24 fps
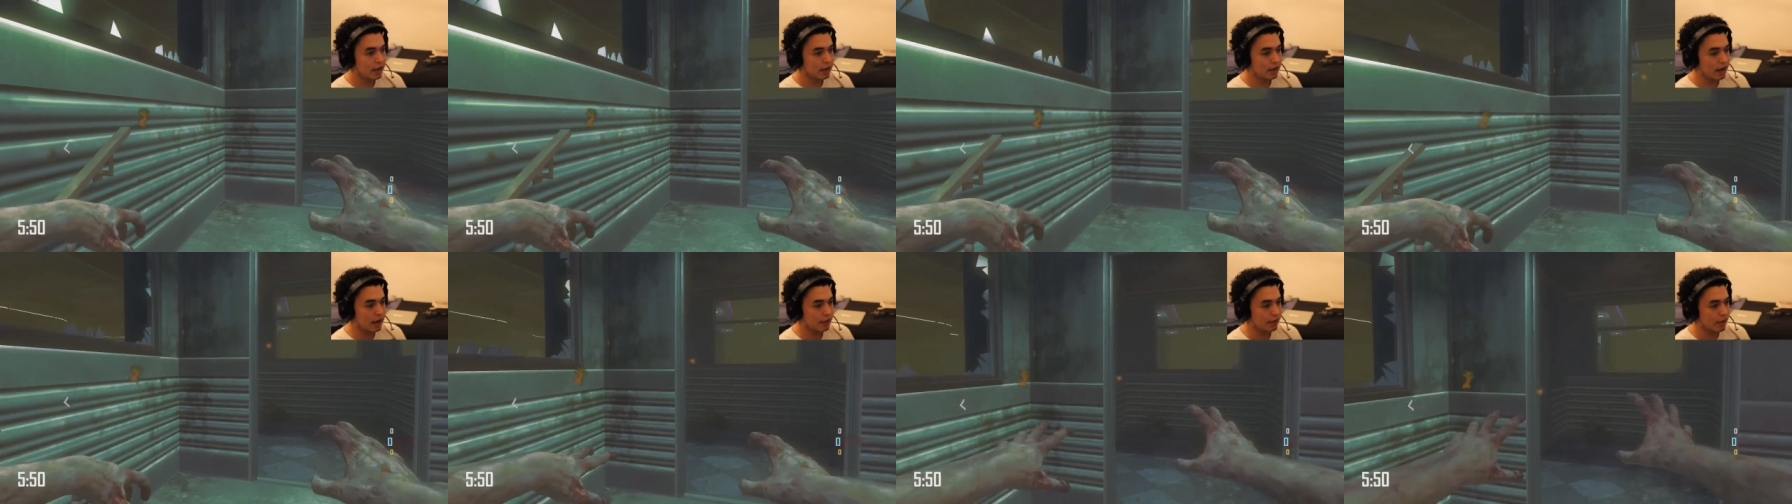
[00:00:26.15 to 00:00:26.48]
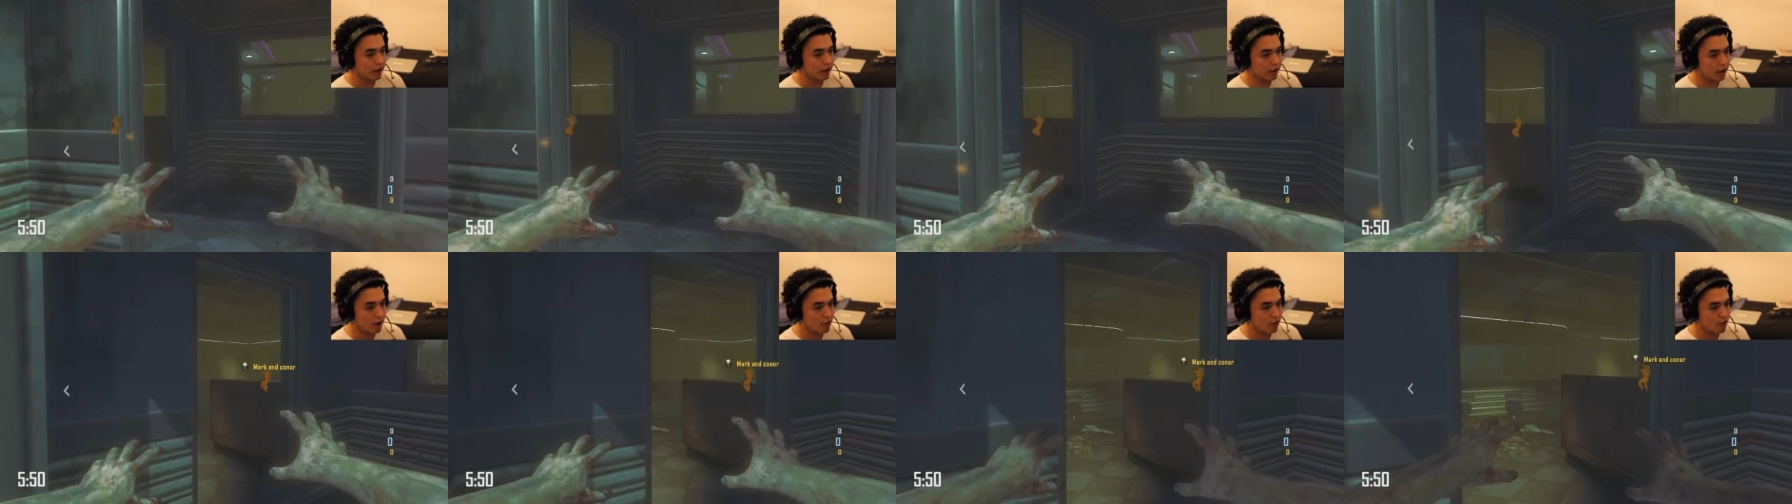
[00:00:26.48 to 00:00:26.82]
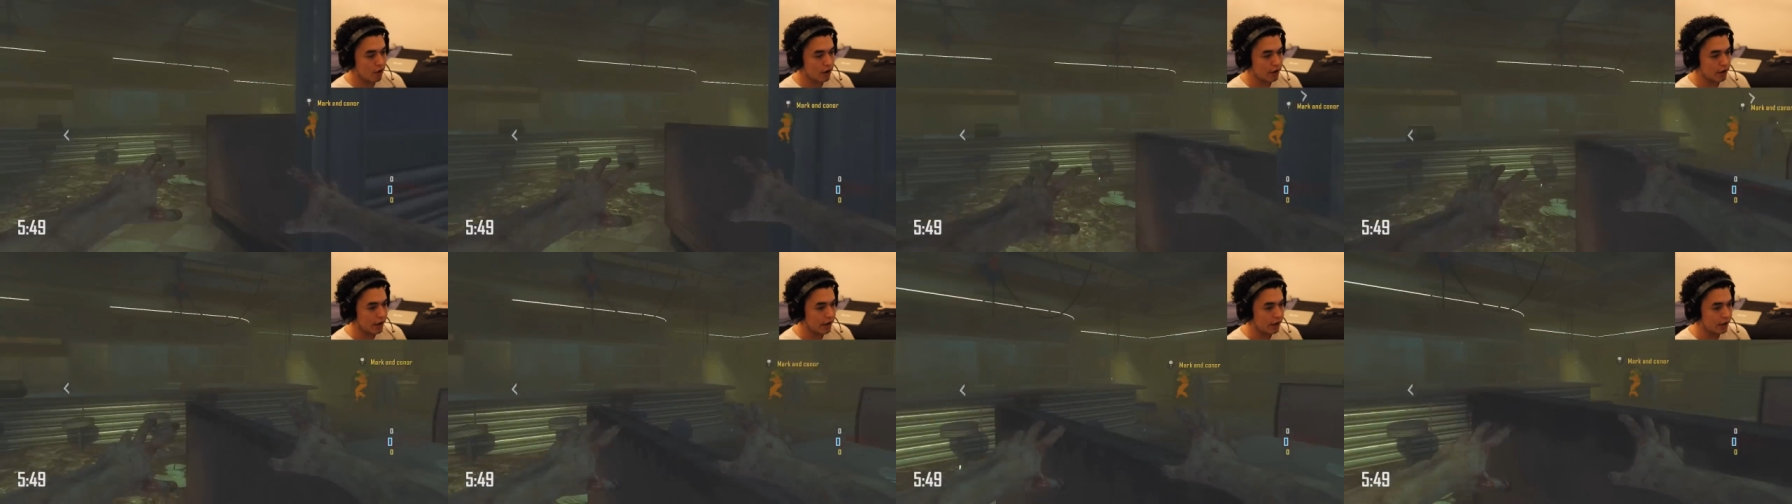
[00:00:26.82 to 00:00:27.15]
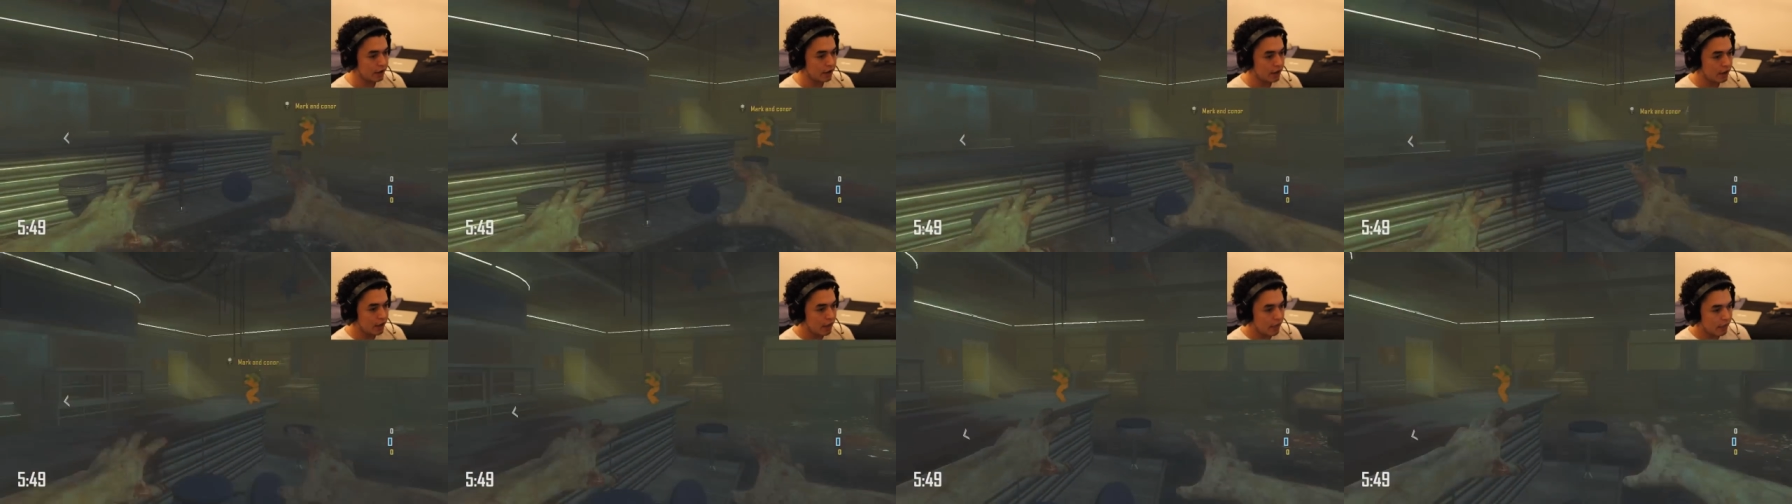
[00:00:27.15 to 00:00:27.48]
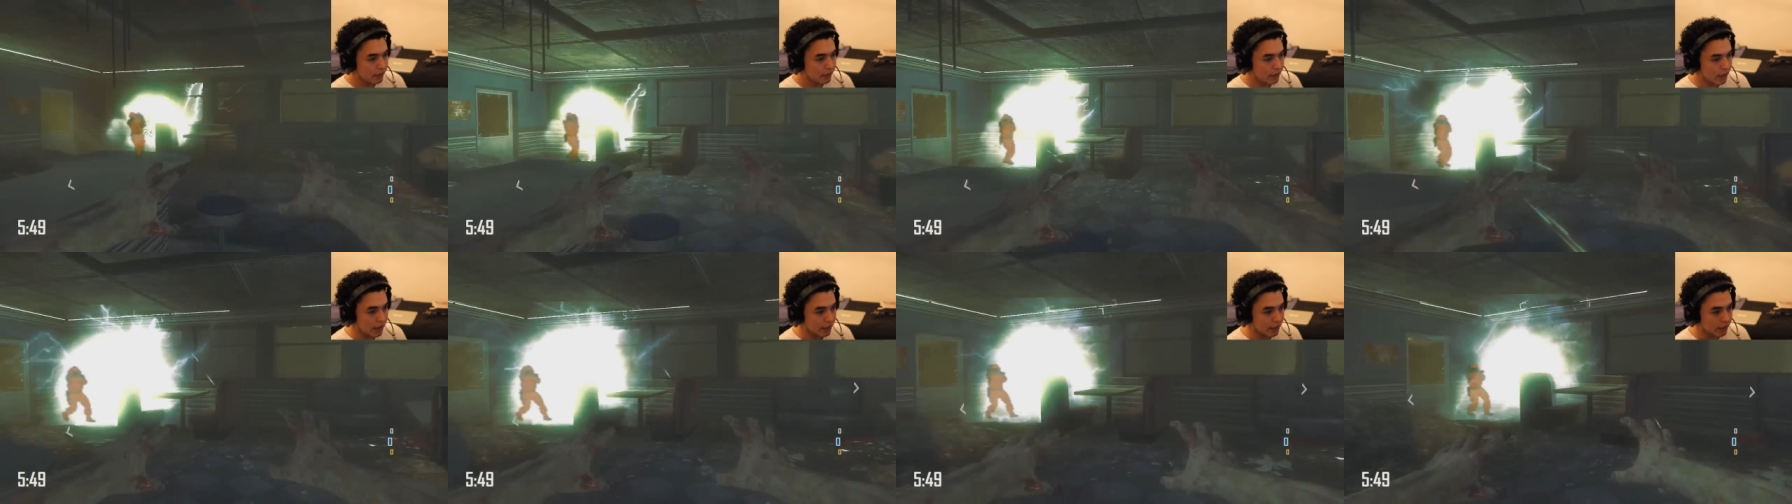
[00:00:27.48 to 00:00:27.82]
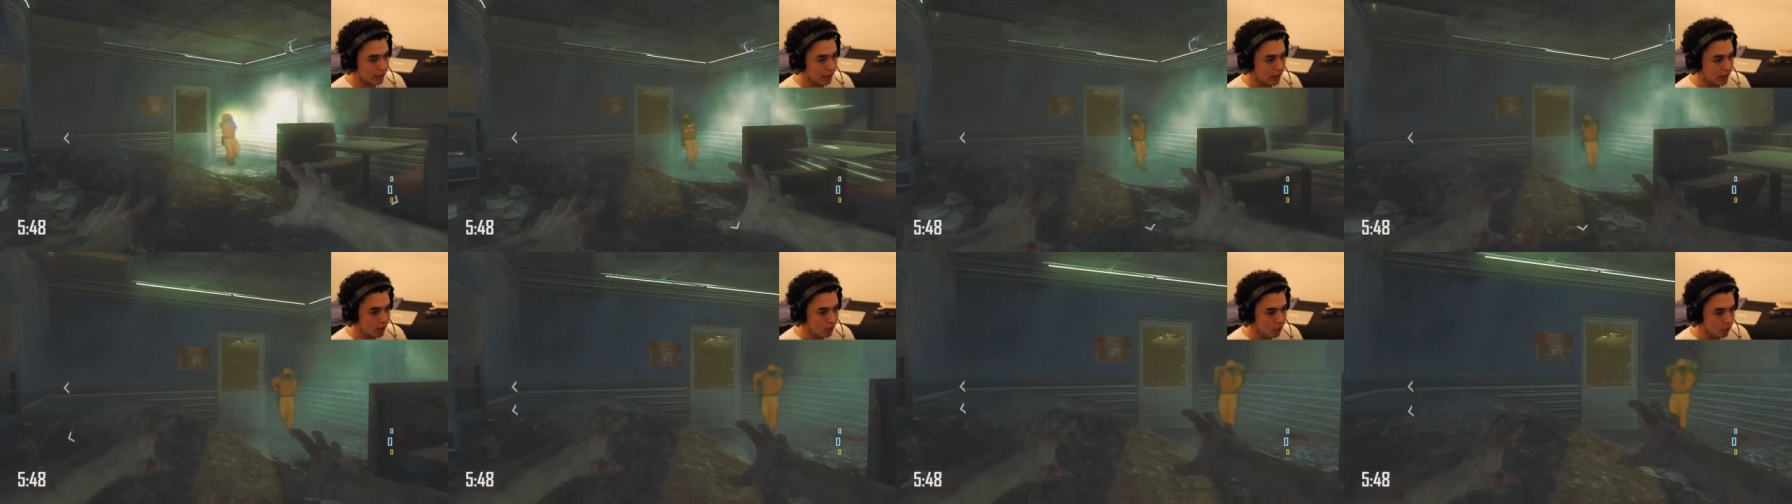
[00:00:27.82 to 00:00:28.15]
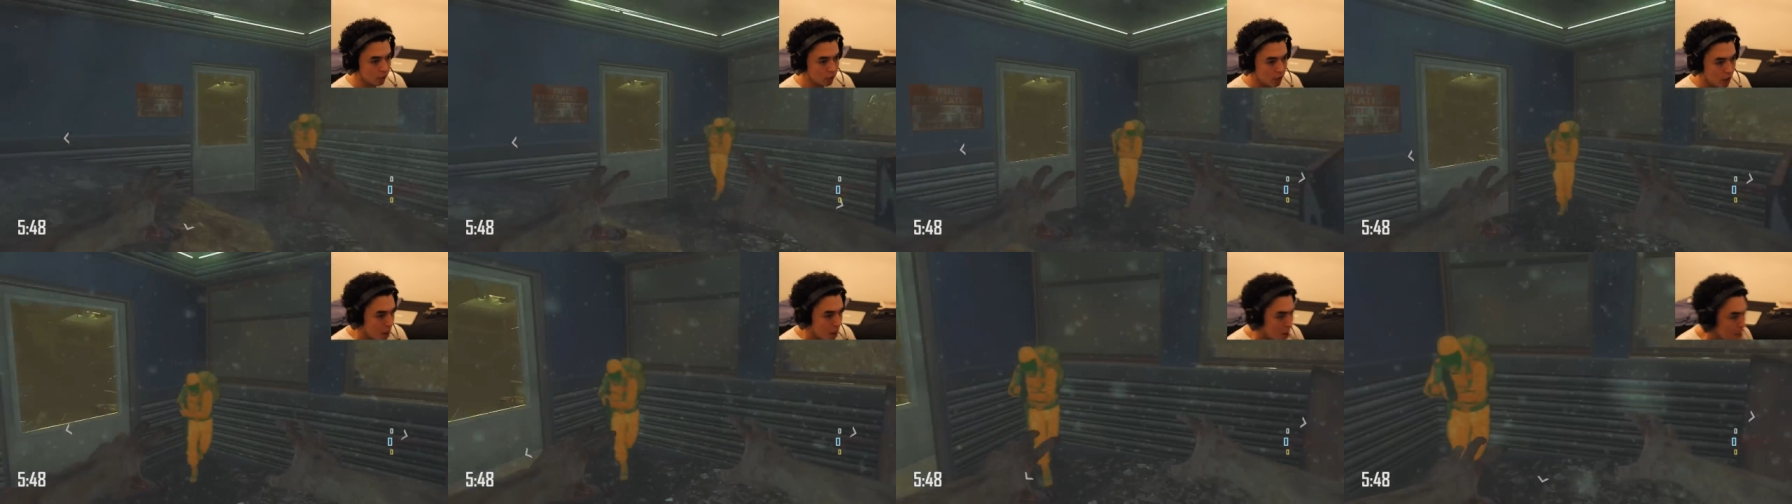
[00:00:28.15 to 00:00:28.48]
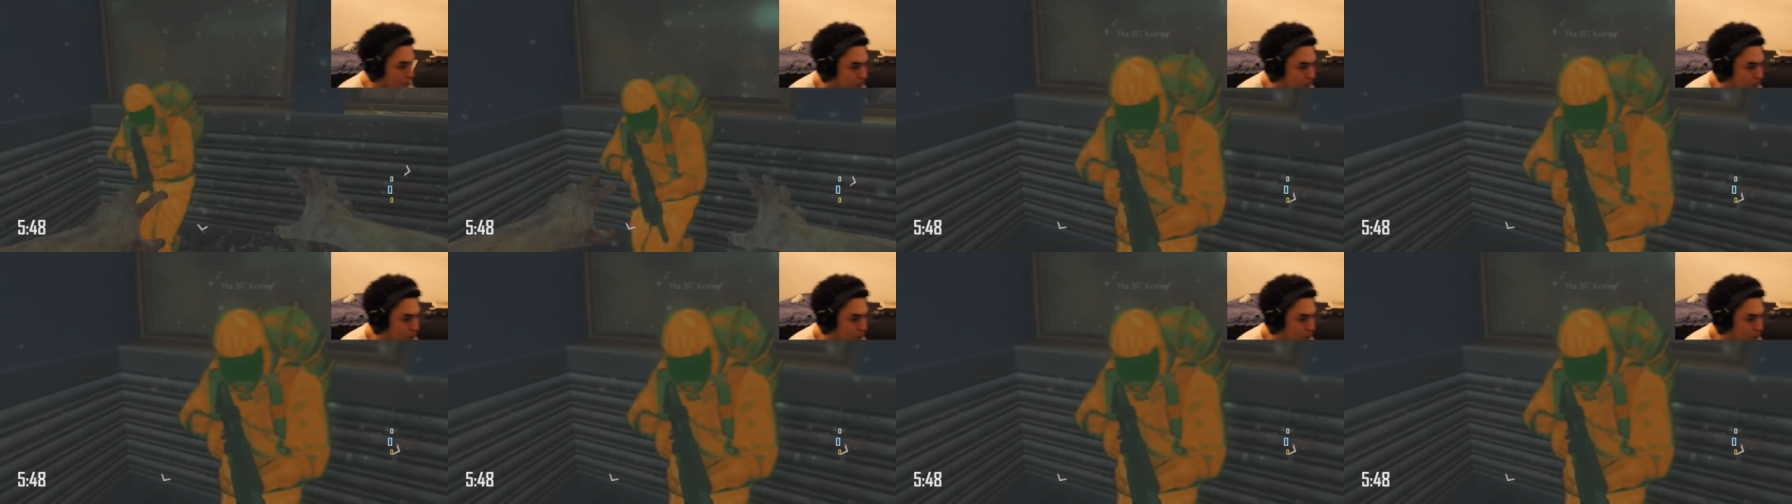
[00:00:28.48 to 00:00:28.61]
letting that guy run in, get killed,